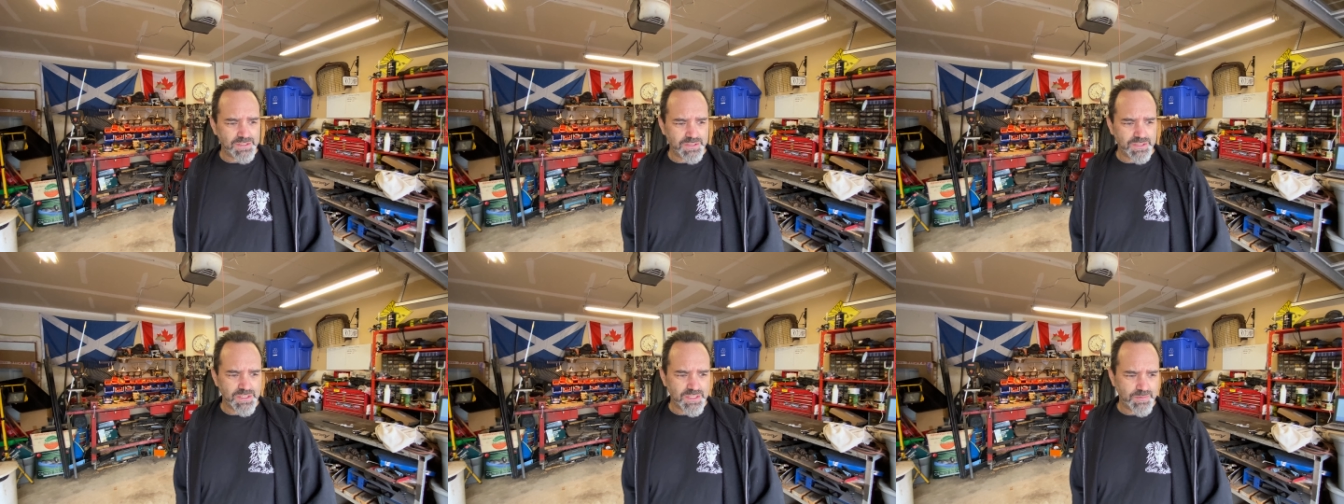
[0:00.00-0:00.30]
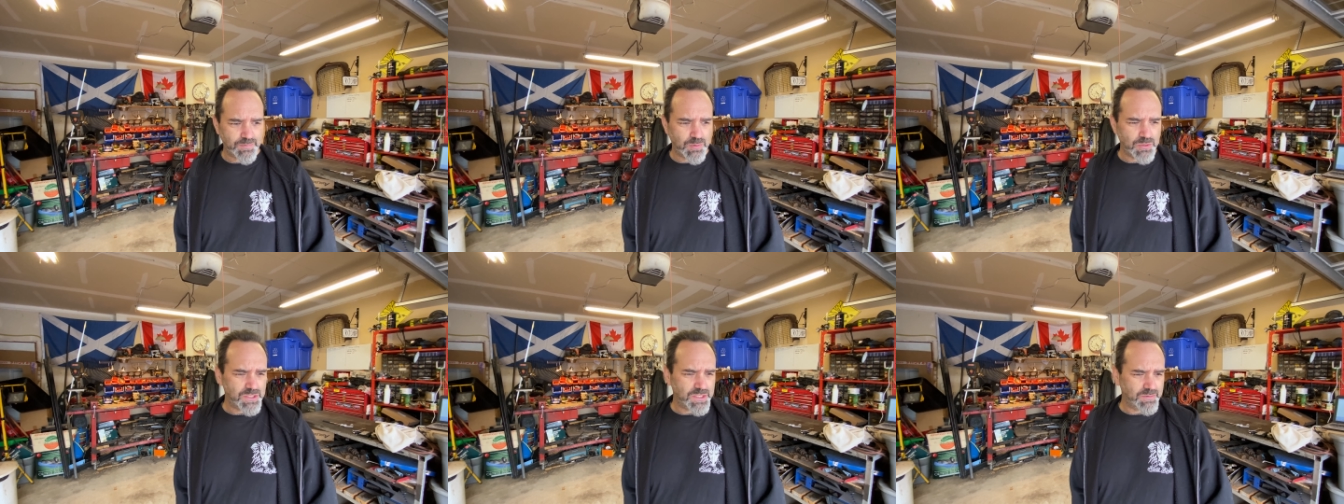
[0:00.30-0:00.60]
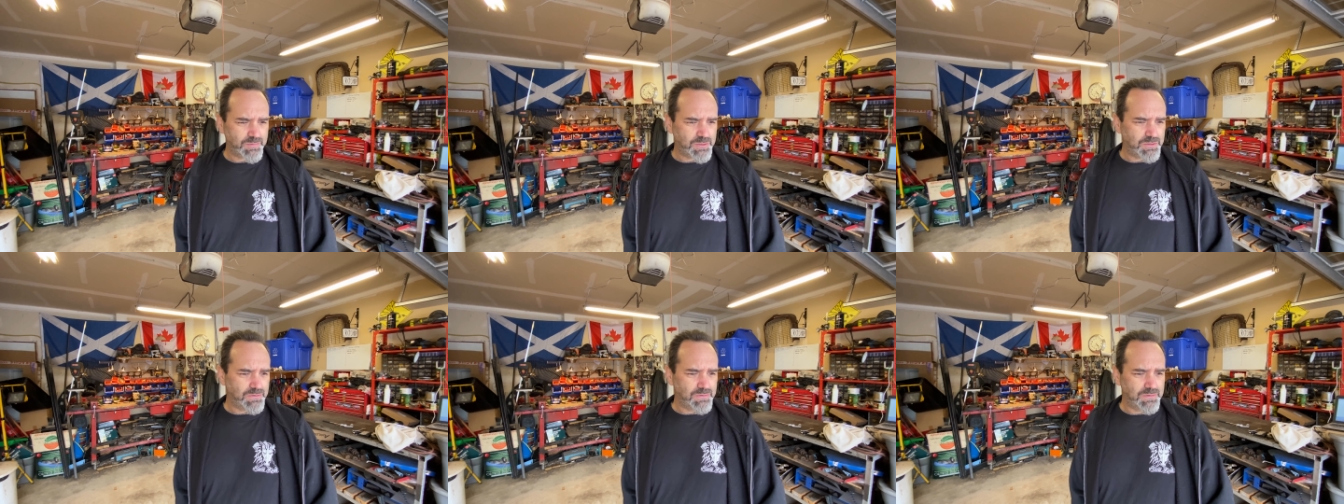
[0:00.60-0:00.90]

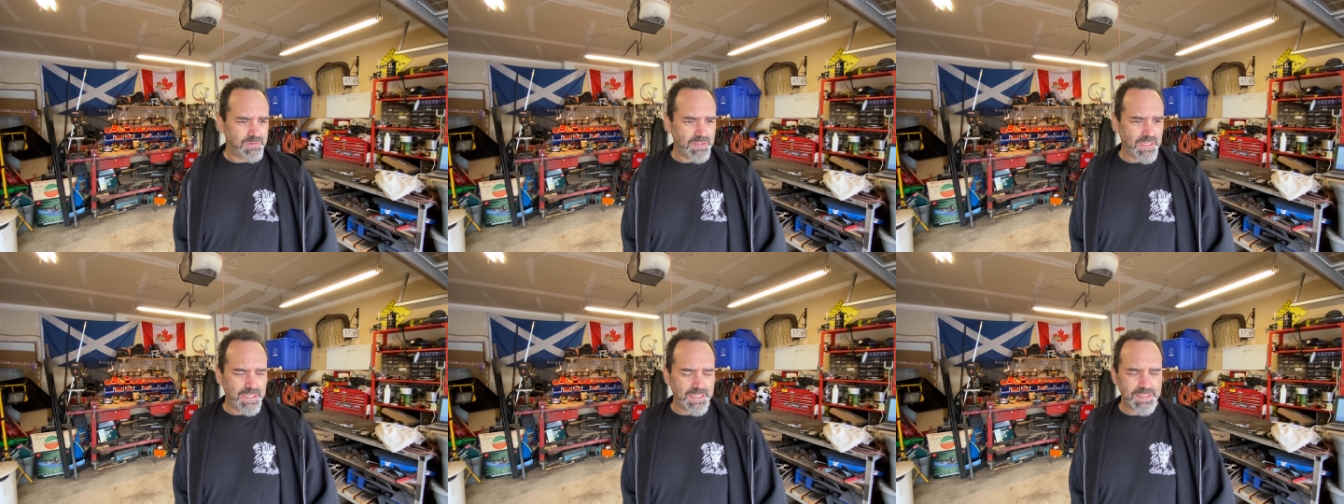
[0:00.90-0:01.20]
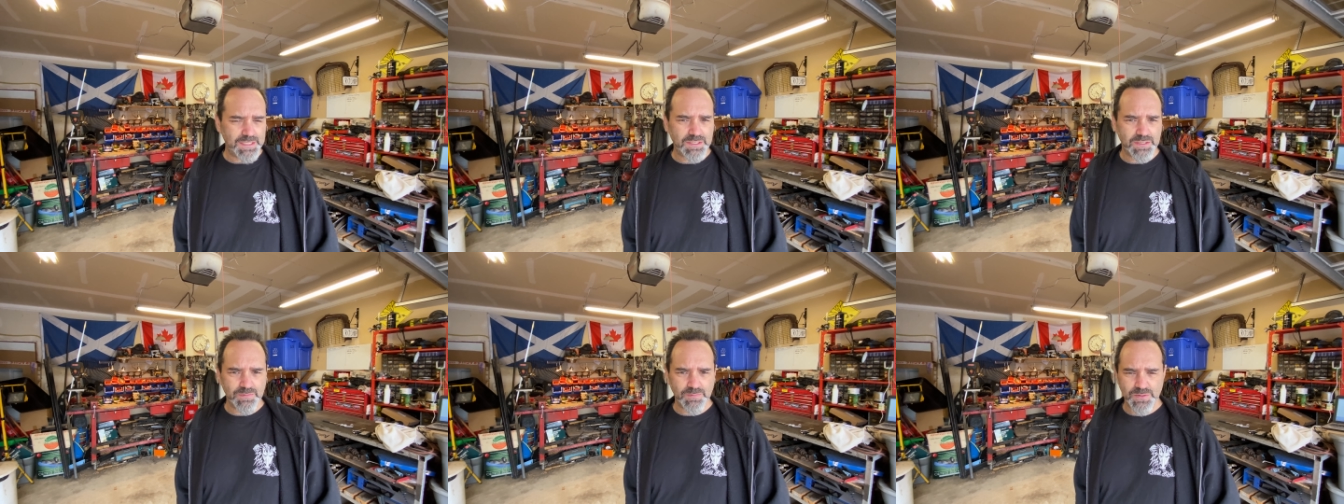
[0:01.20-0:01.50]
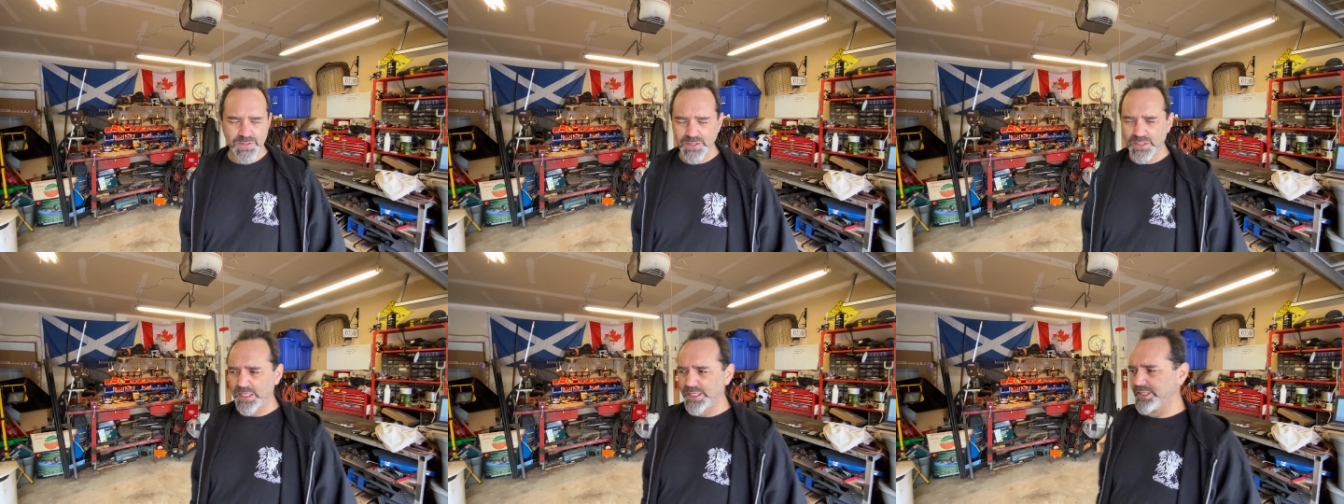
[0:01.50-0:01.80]
disposable
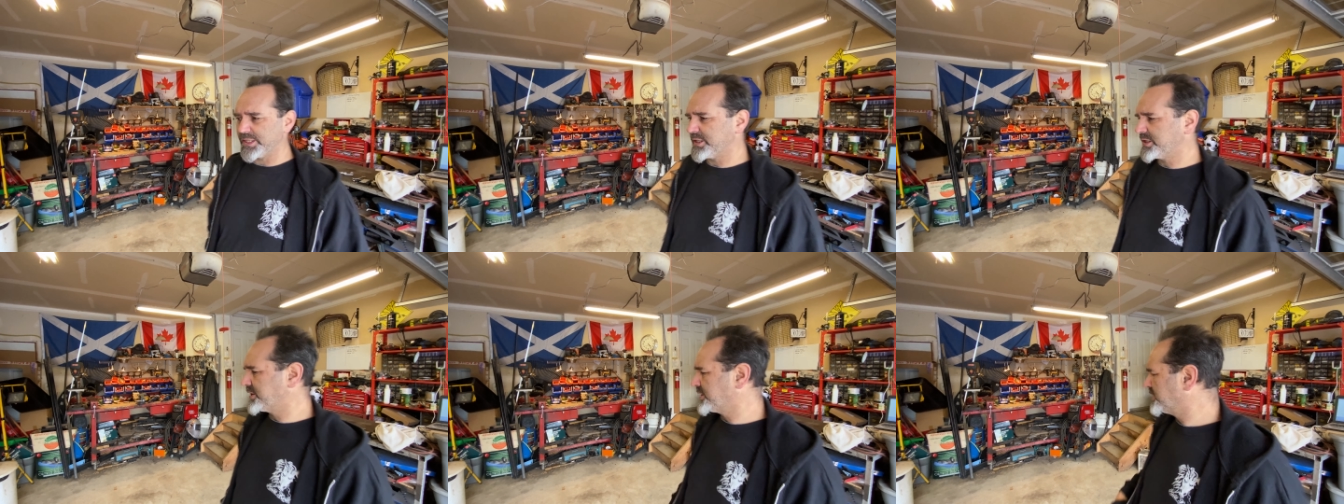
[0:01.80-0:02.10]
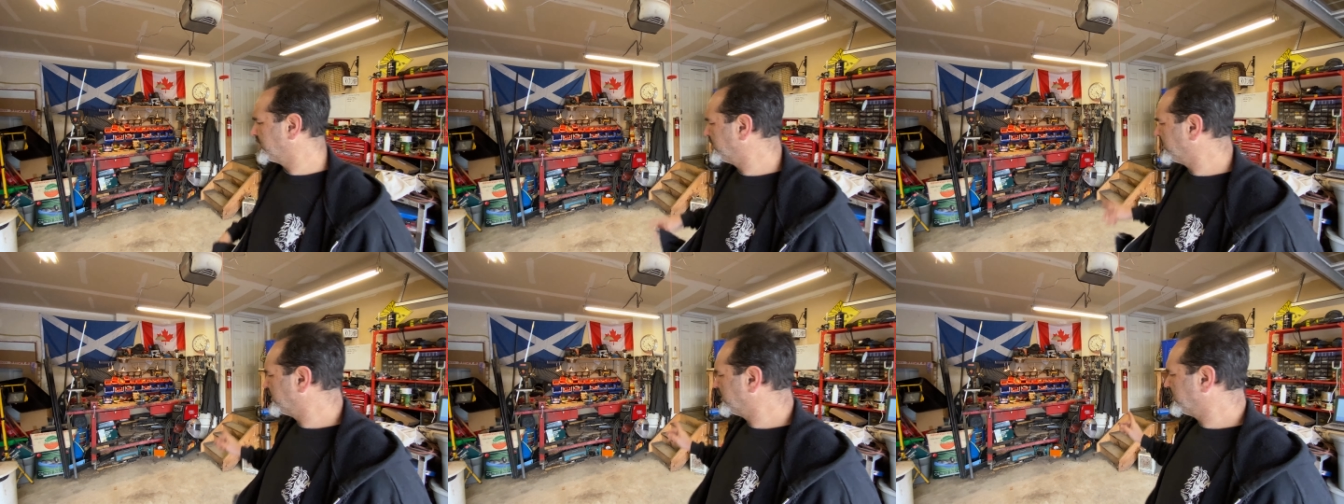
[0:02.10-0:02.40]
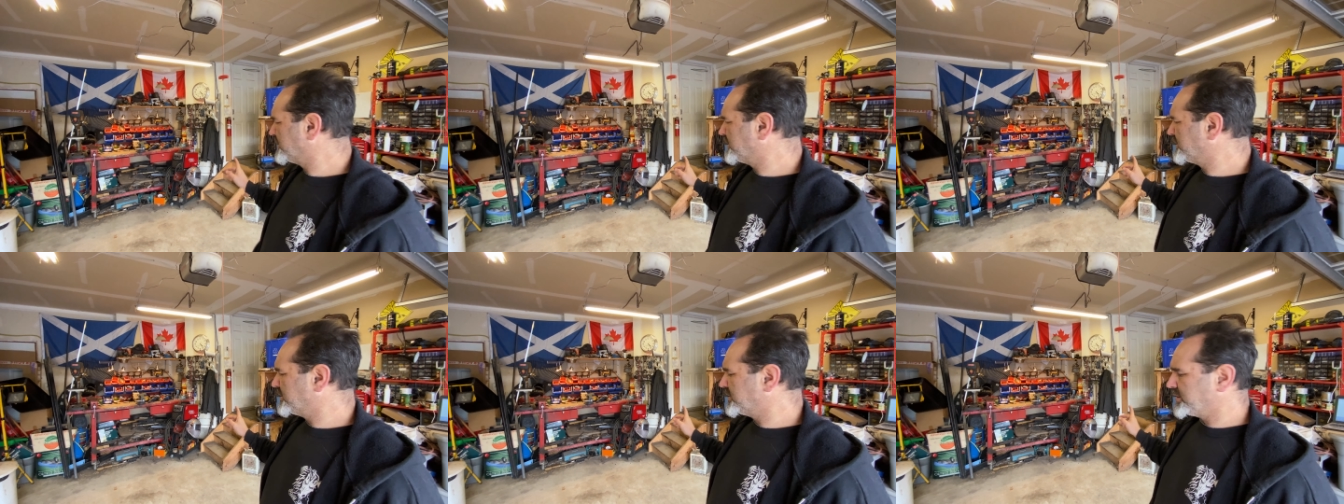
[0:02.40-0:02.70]
items like
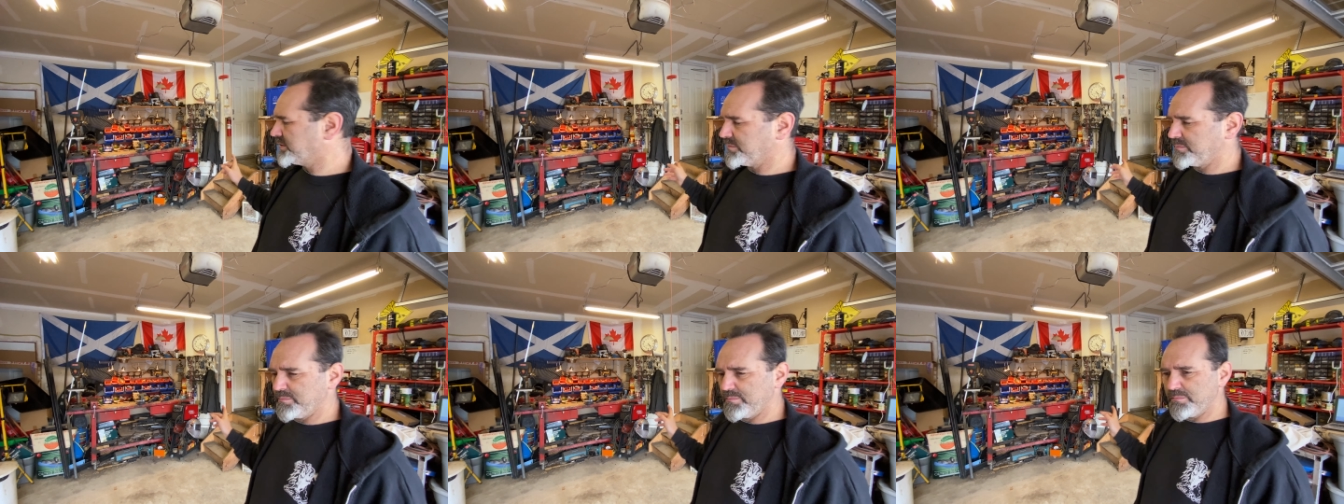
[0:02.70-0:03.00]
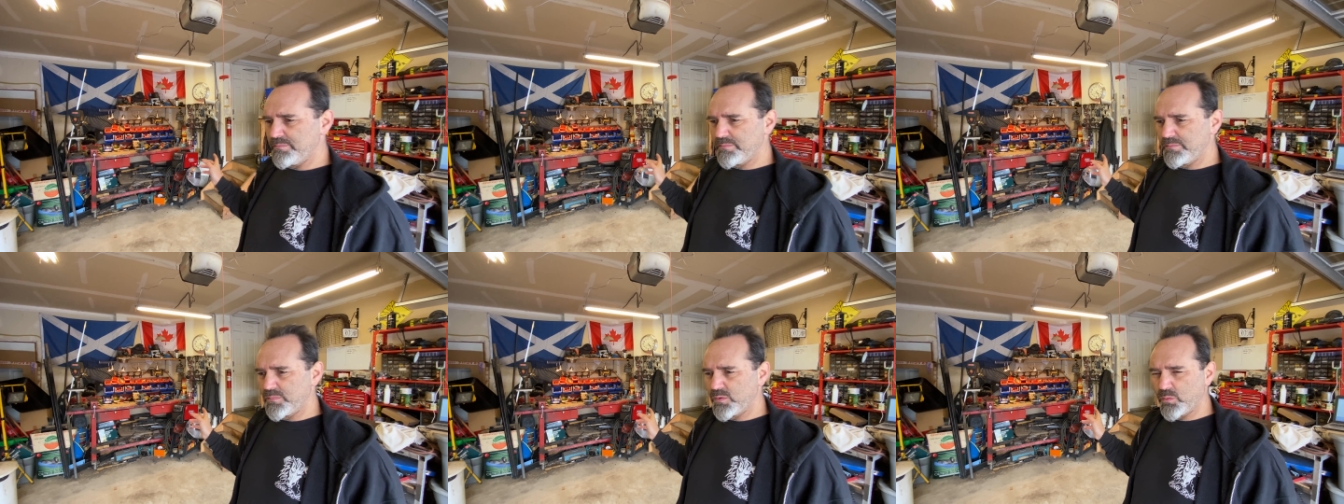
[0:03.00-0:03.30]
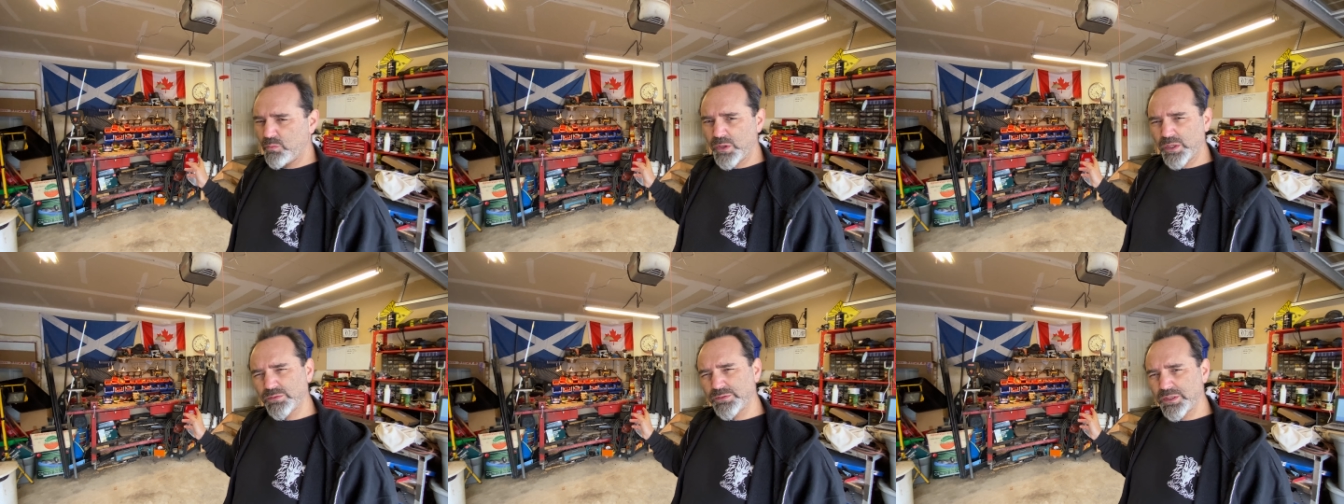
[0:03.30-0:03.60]

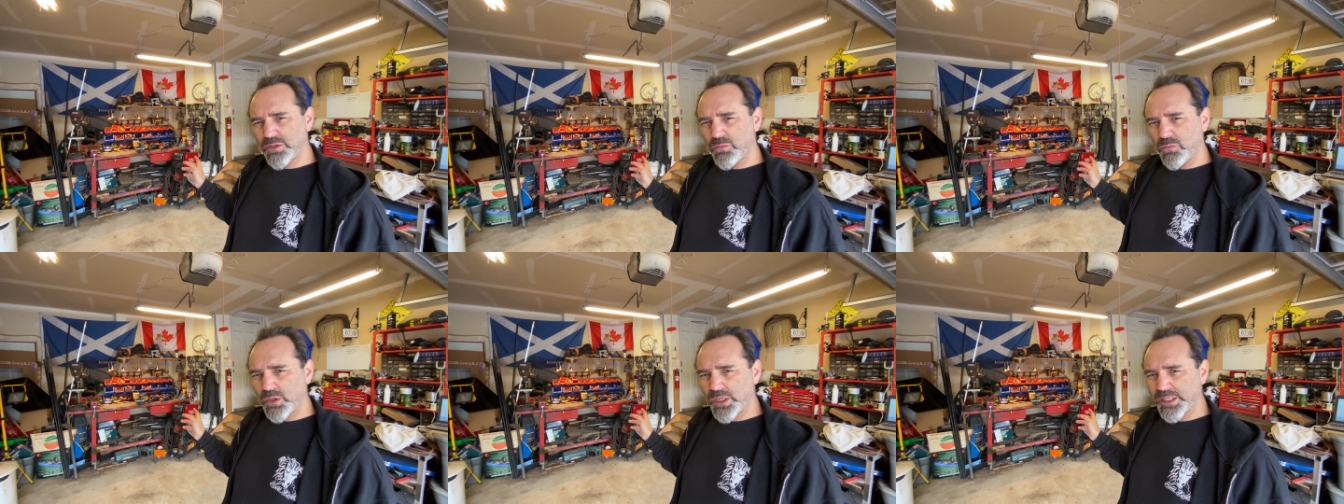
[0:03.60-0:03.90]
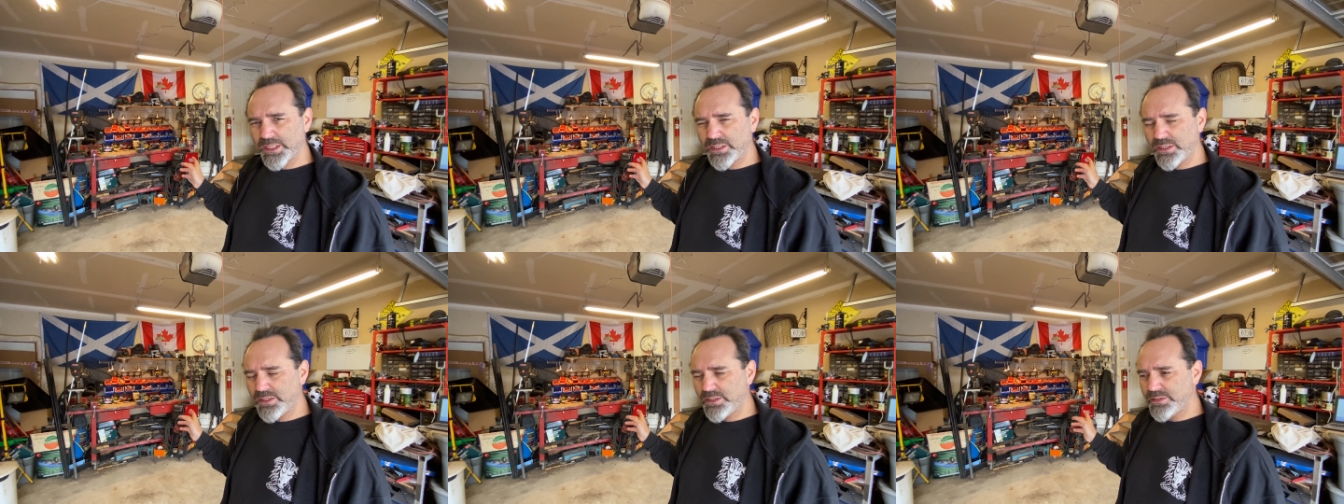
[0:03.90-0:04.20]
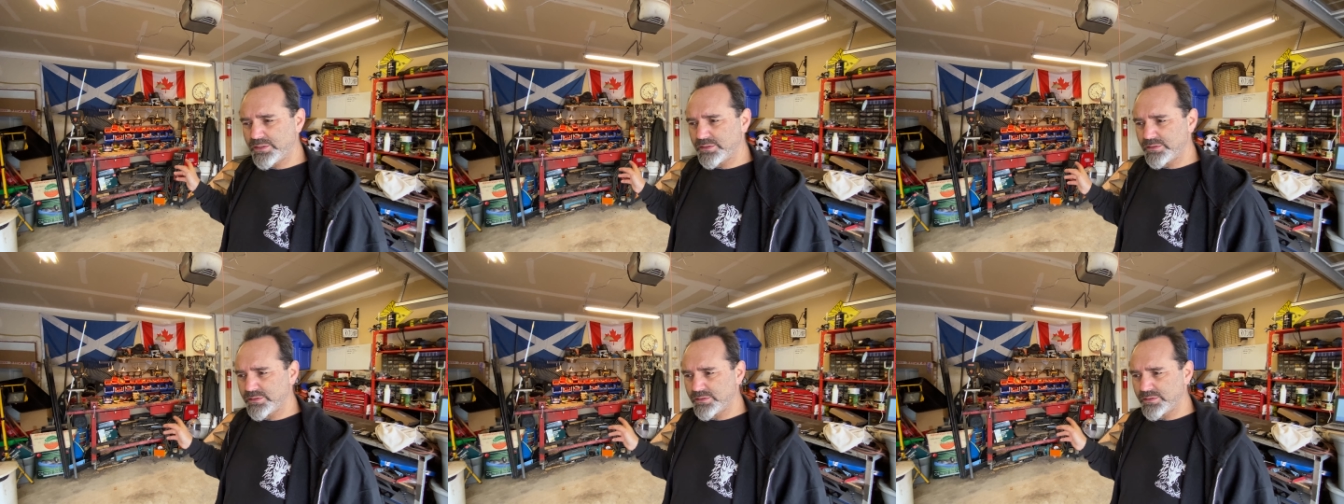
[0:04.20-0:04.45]
welding wire.